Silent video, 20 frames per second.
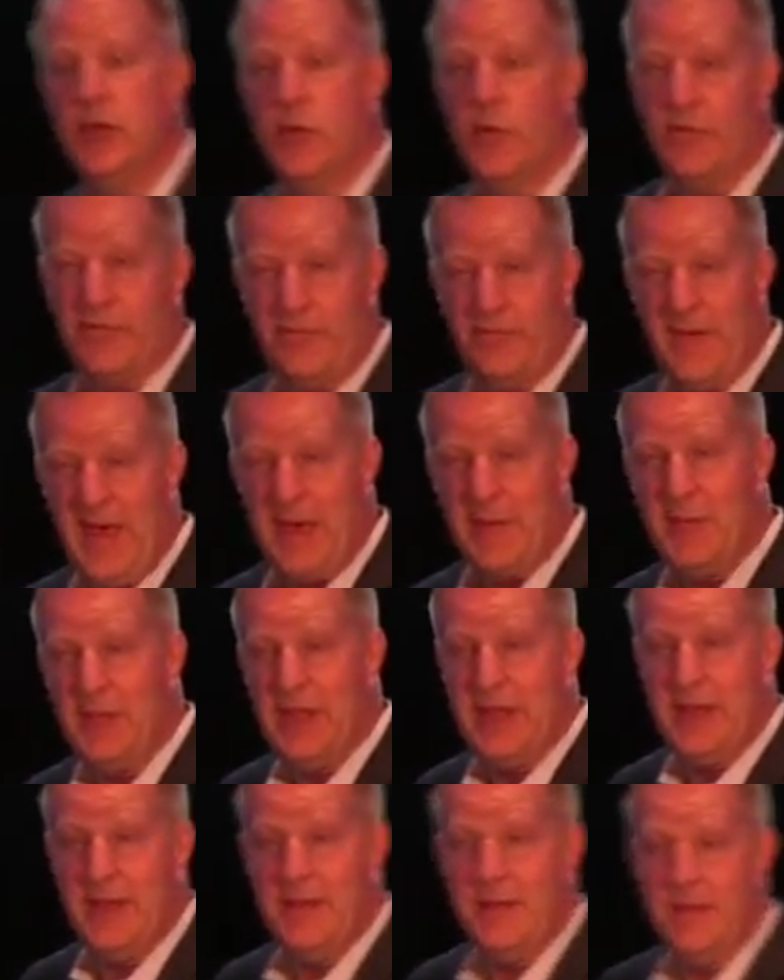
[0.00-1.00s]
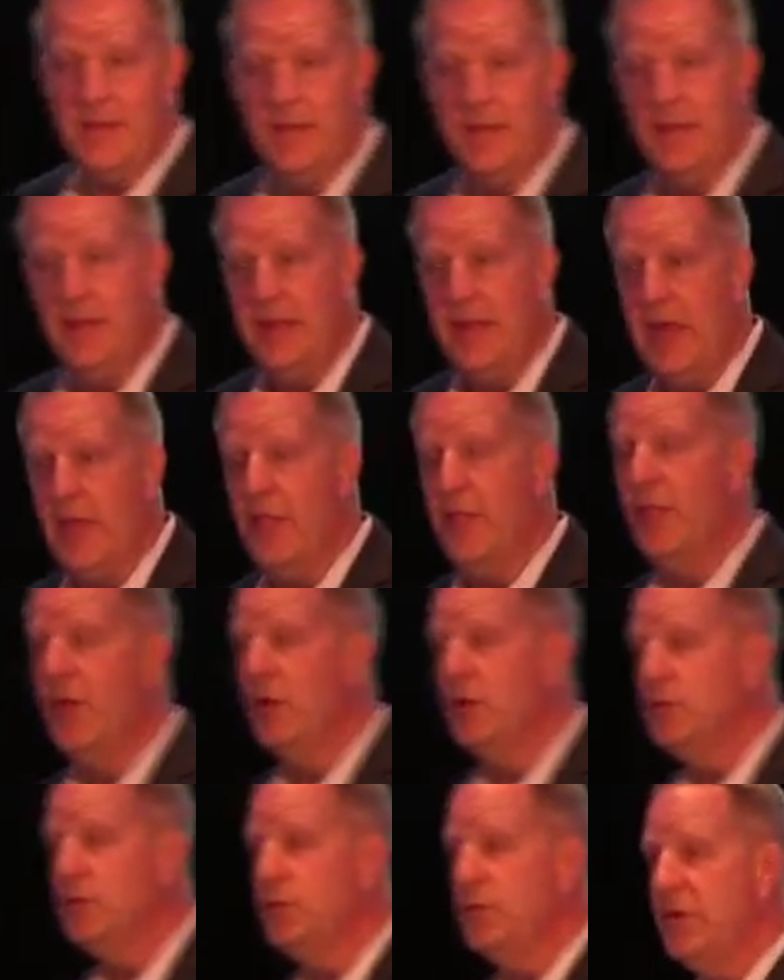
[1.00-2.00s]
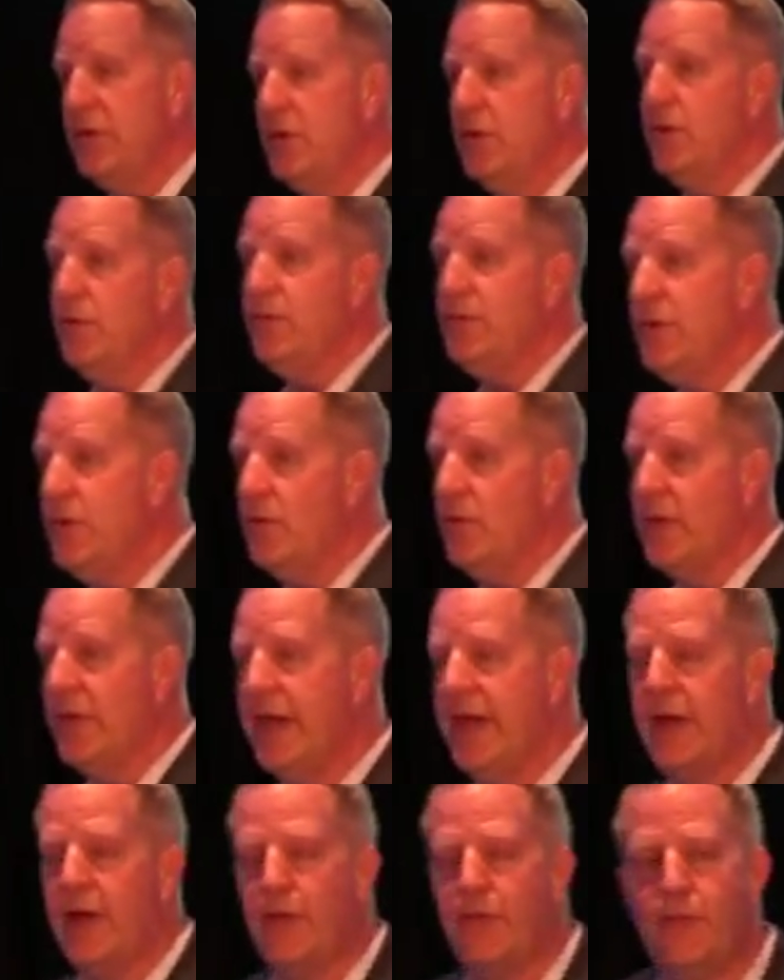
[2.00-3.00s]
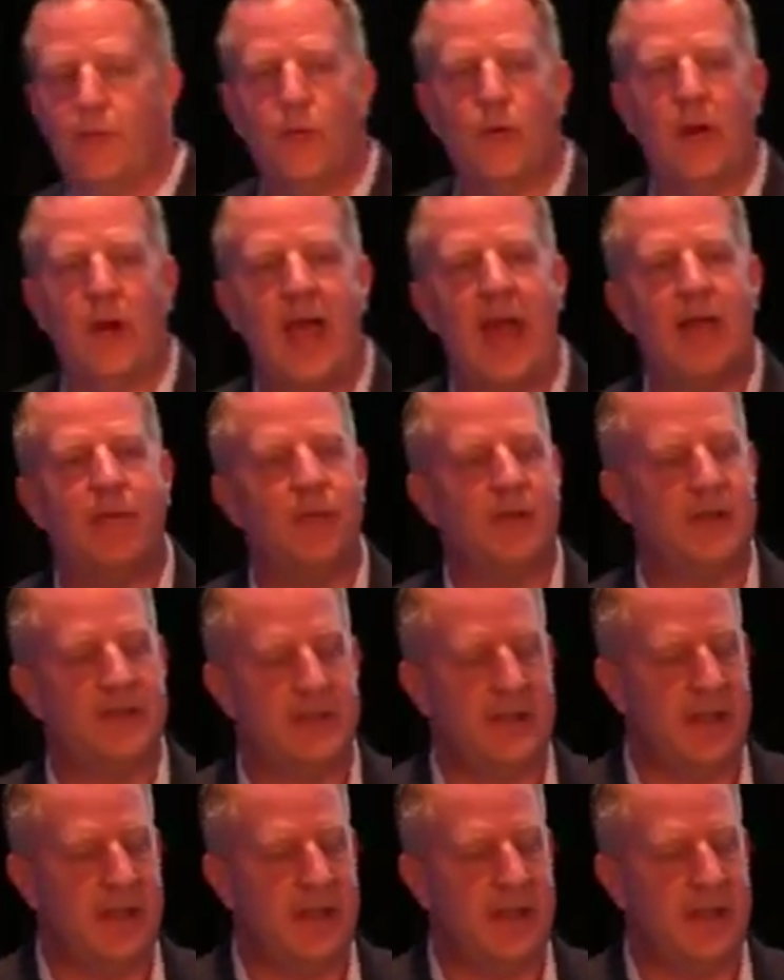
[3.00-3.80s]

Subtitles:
your family, and those with whom you will care for every